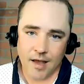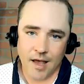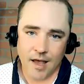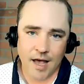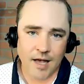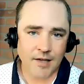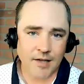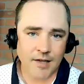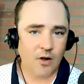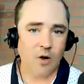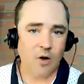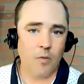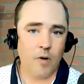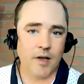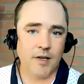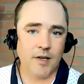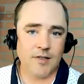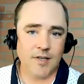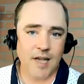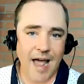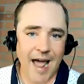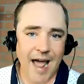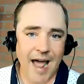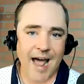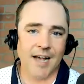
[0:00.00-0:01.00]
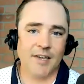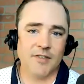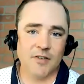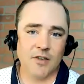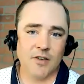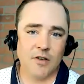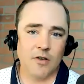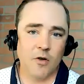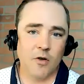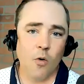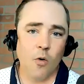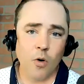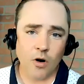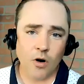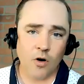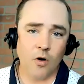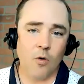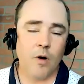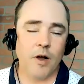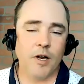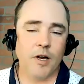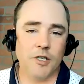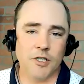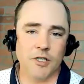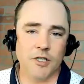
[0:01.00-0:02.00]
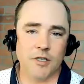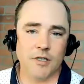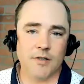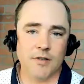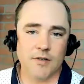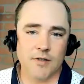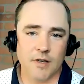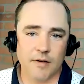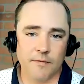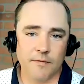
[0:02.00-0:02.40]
as always, ask your questions.